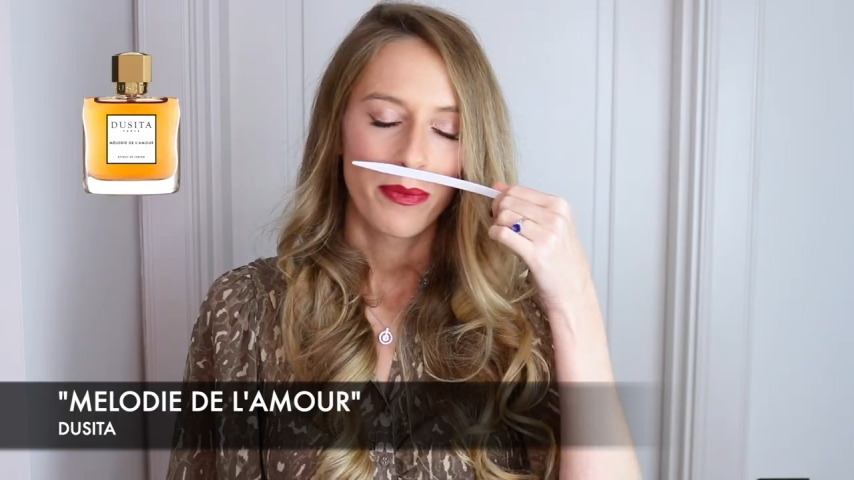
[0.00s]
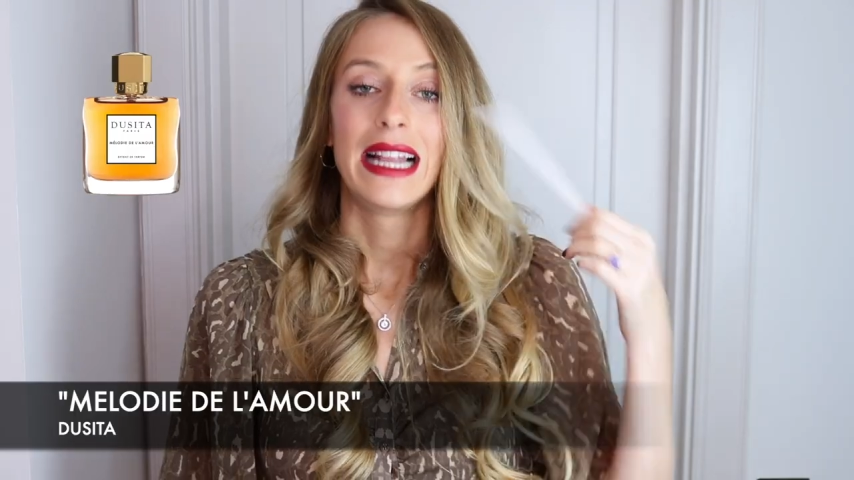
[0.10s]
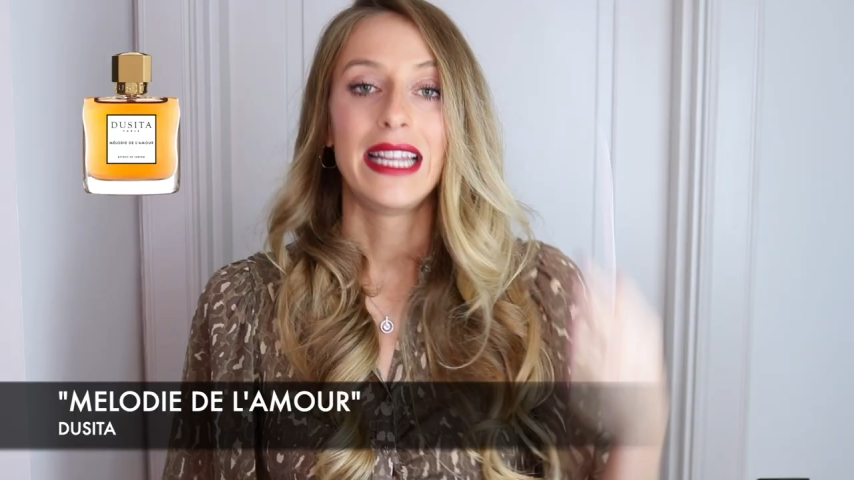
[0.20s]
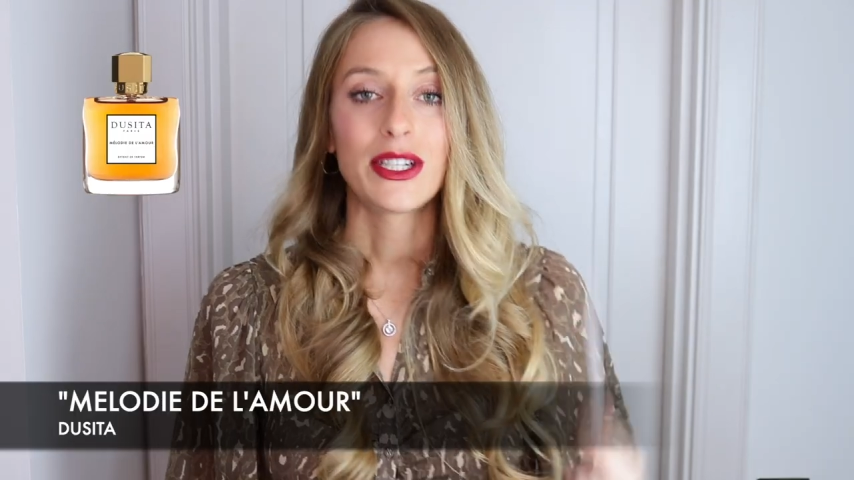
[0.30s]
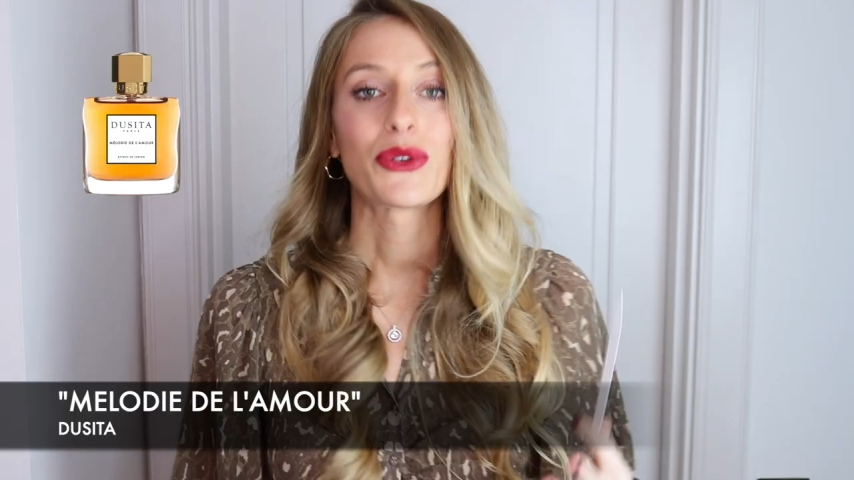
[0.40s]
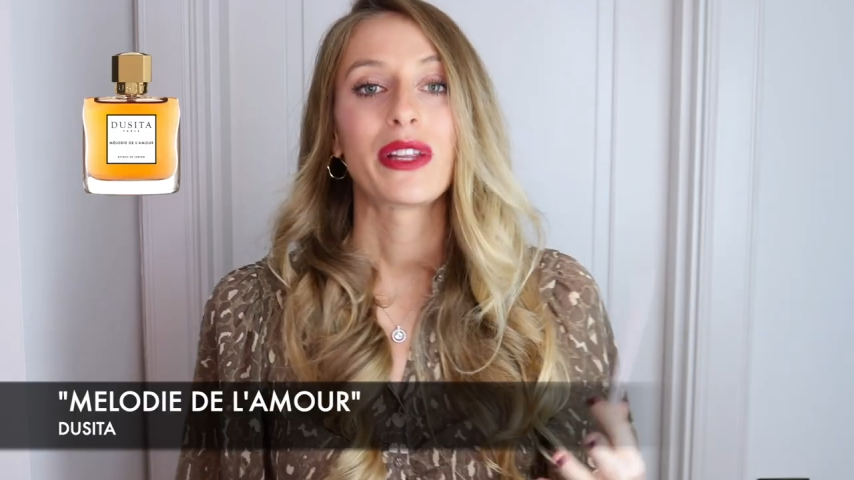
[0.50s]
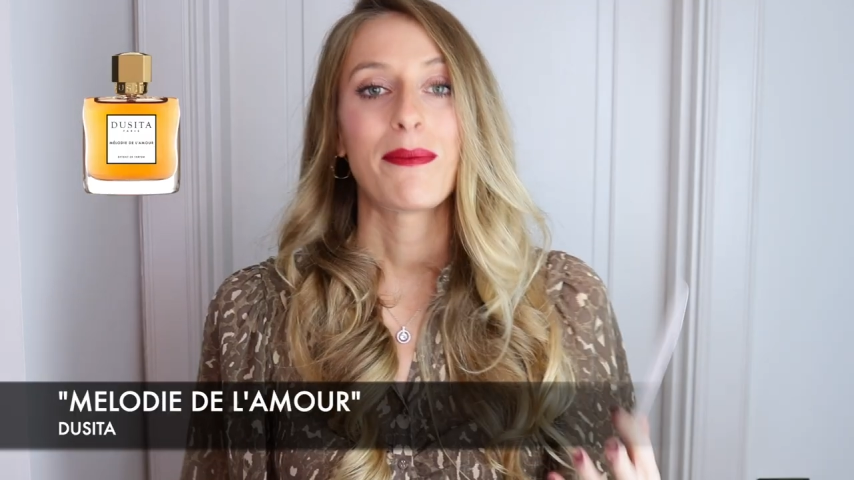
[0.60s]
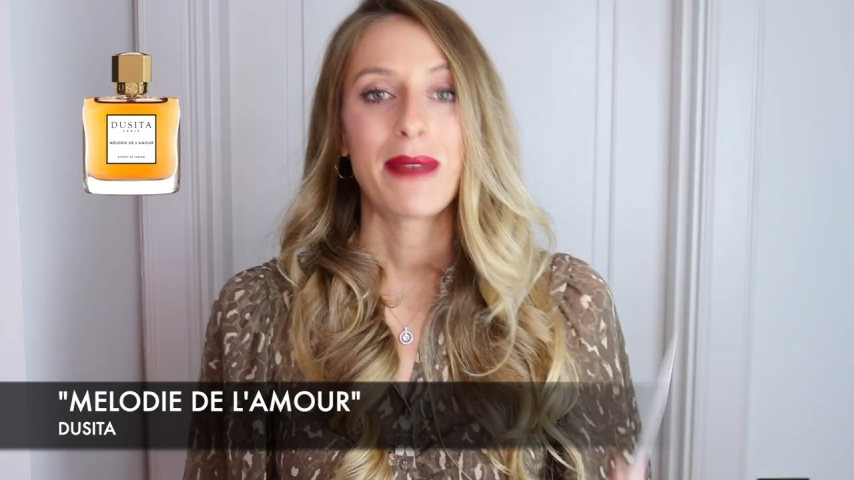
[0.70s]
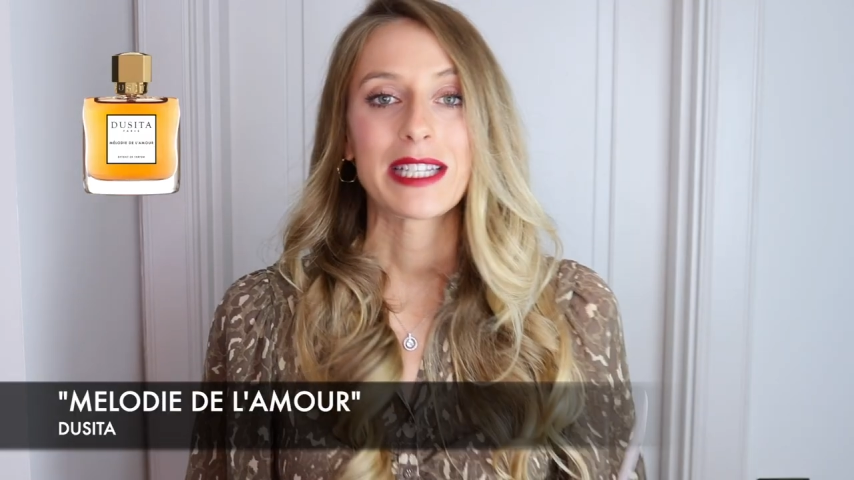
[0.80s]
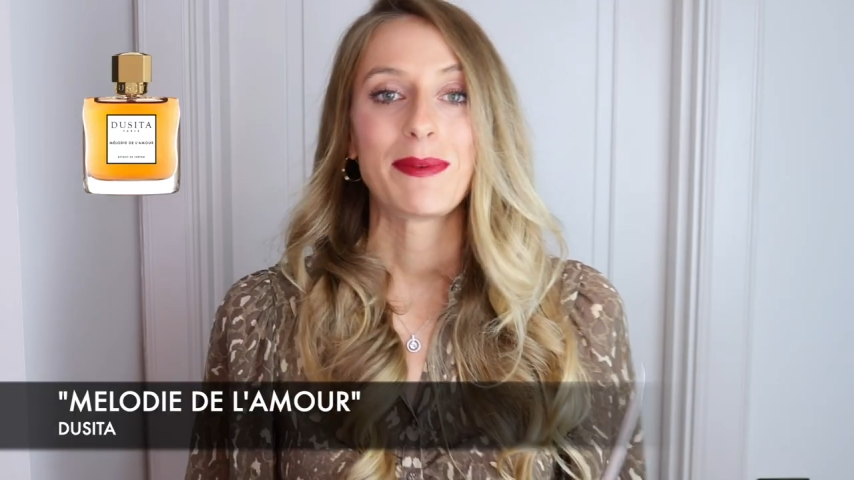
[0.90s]
literally
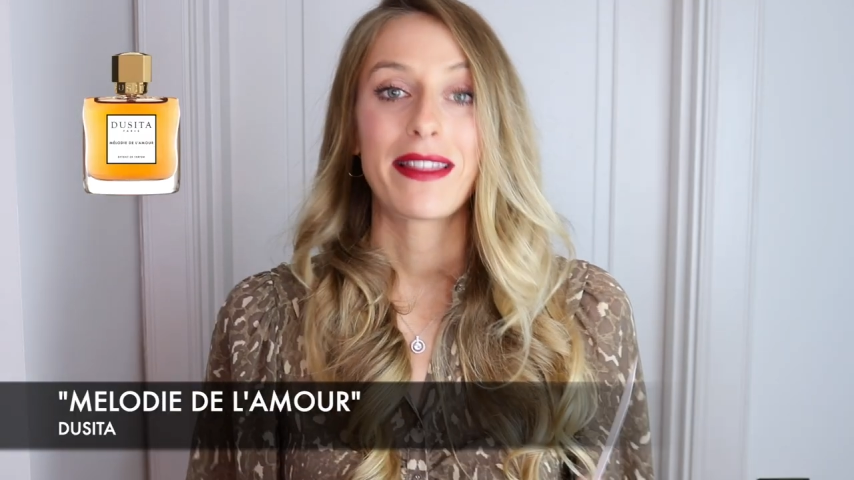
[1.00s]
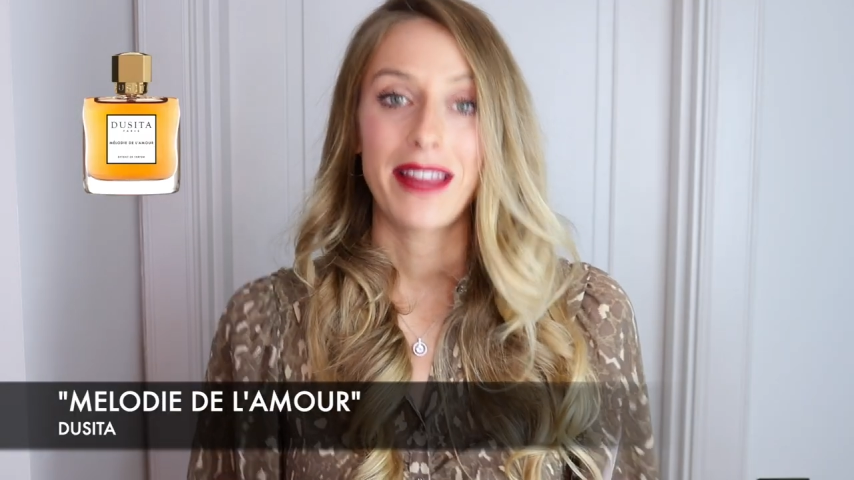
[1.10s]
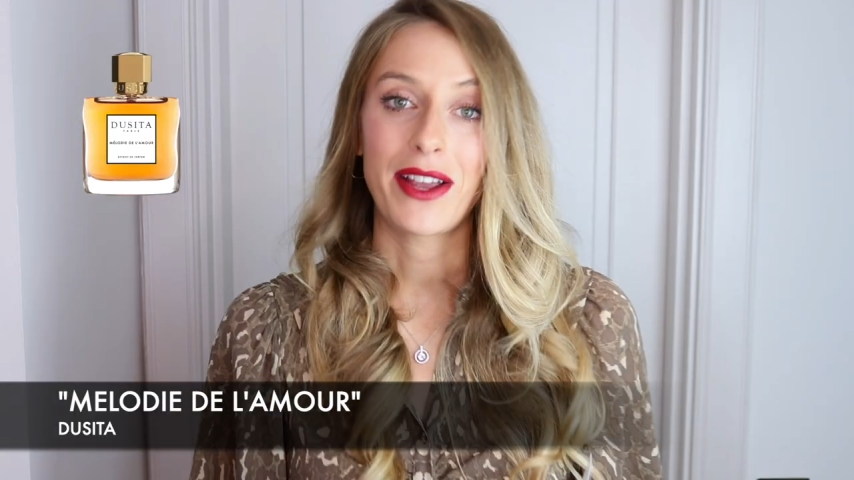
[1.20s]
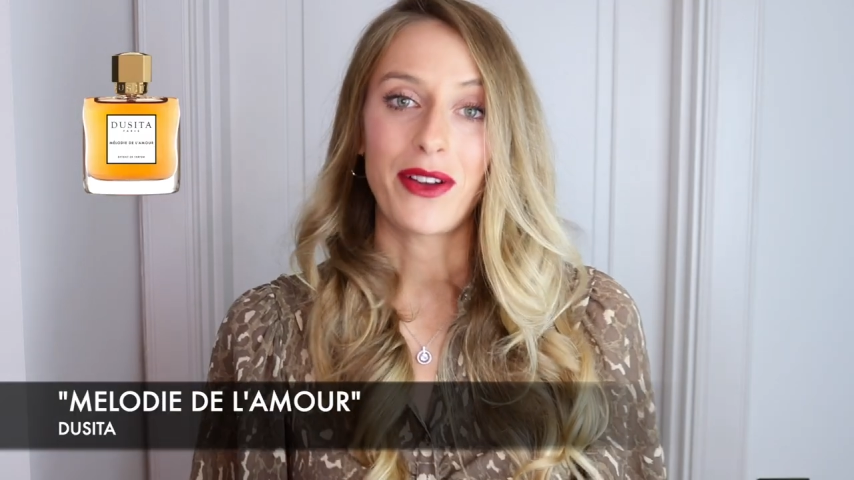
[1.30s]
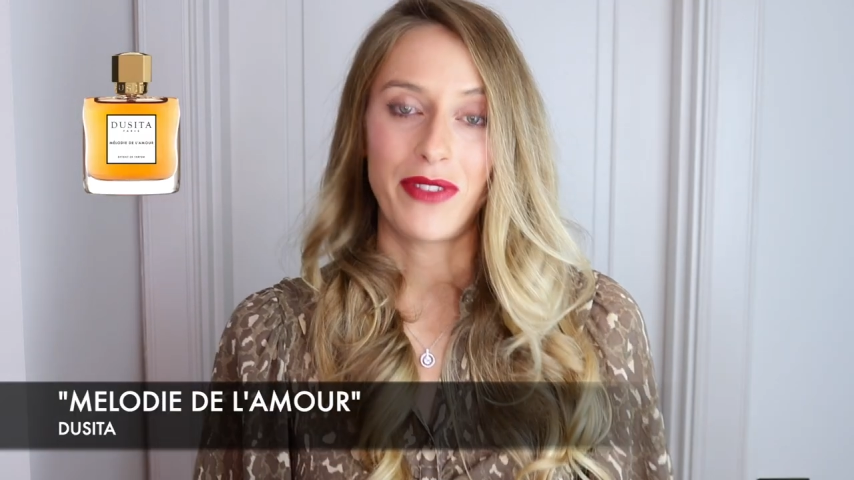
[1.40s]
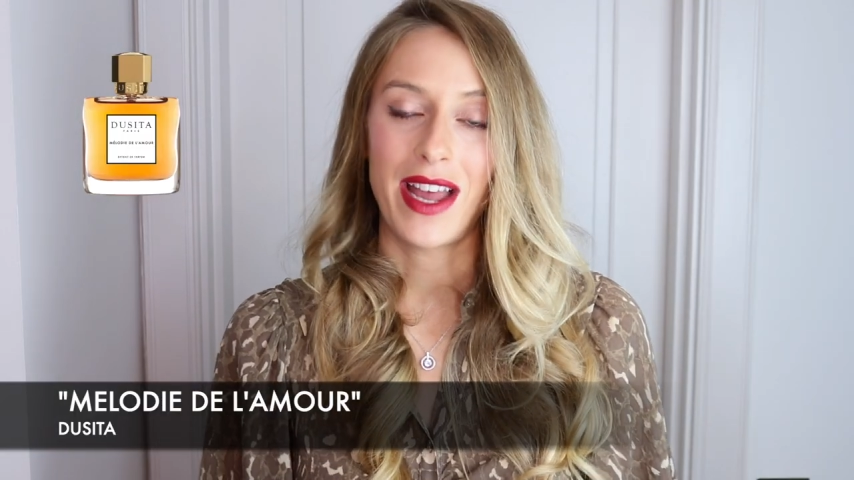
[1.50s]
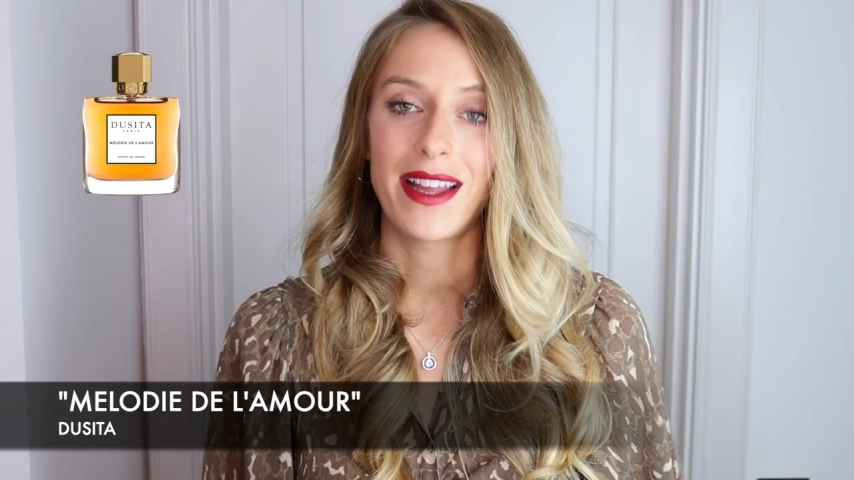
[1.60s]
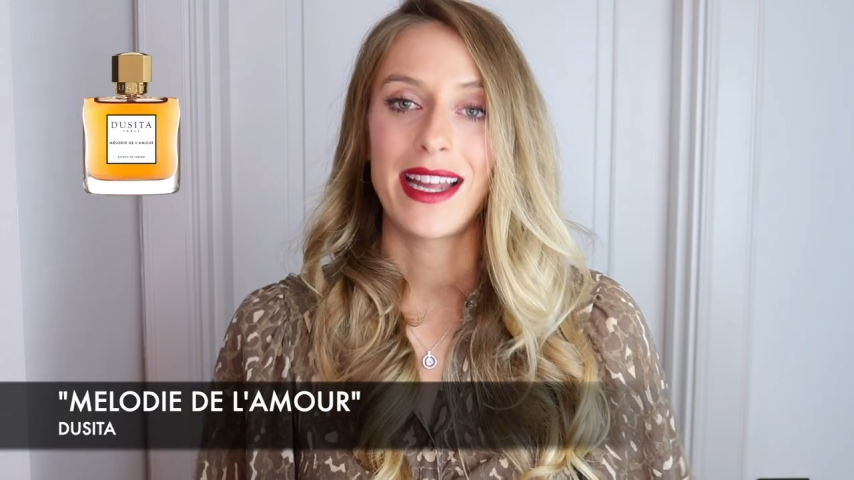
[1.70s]
makes me think of that.